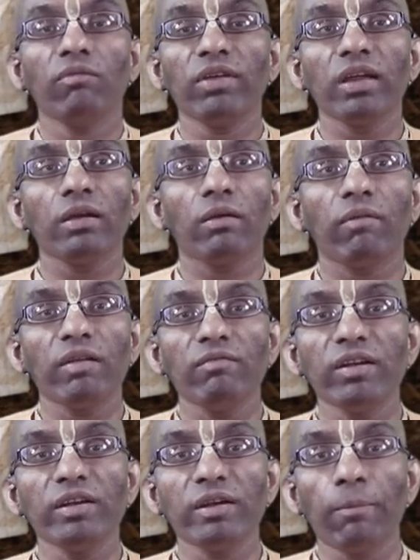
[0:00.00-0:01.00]
we when
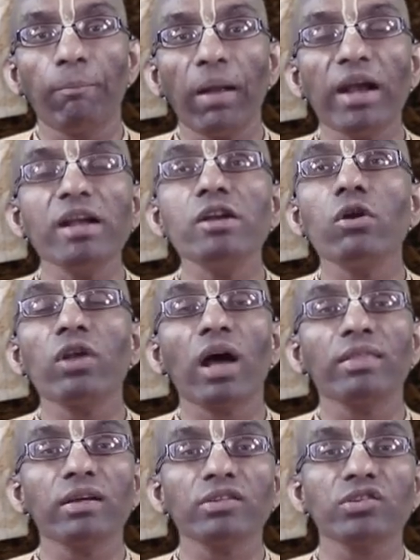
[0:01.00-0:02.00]
we depend on
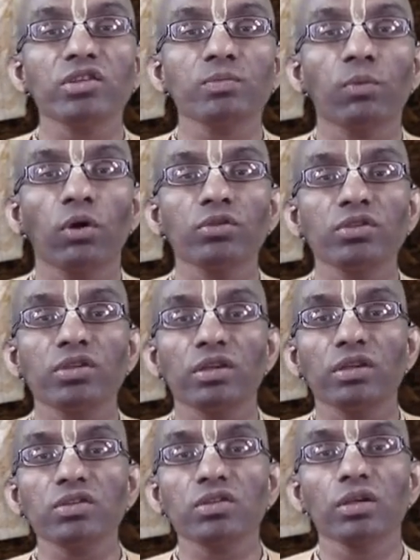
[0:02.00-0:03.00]
others
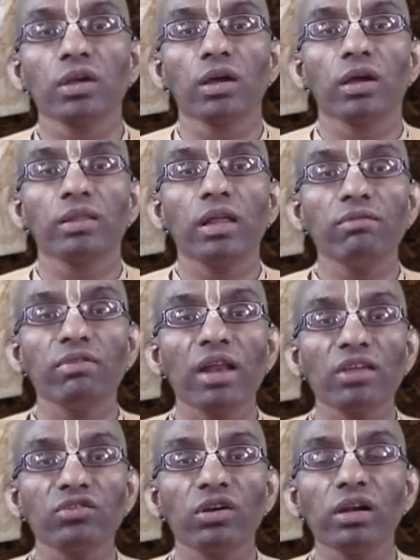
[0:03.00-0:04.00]
responses then we
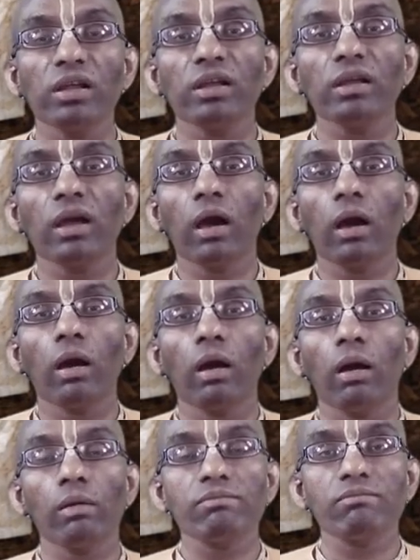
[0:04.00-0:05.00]
naturally
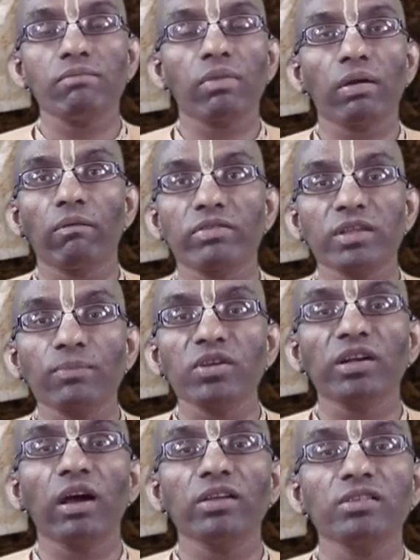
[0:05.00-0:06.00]
uh,
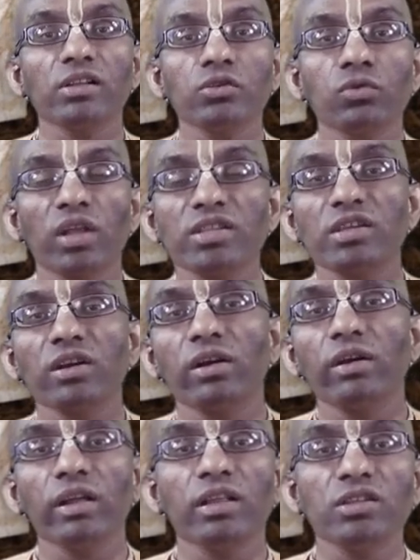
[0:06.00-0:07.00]
subject ourselves to
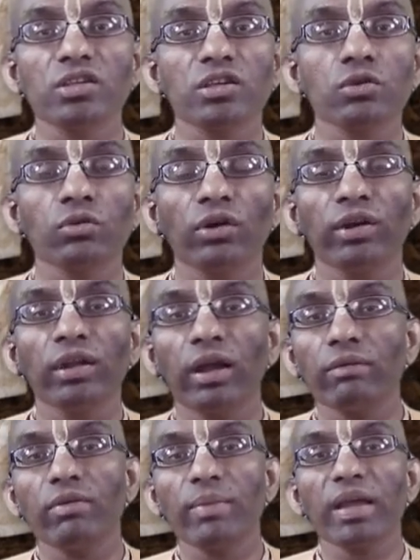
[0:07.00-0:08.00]
uncertainty insecurity
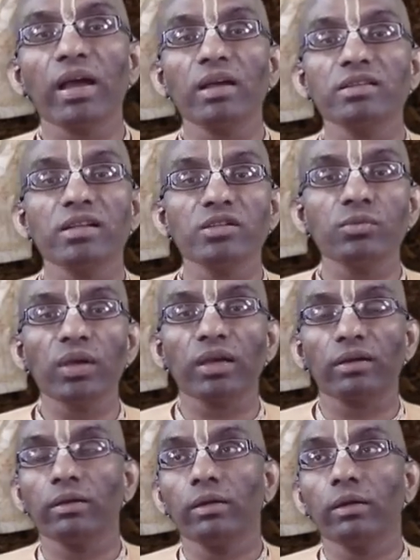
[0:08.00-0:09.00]
and we make ourselves weak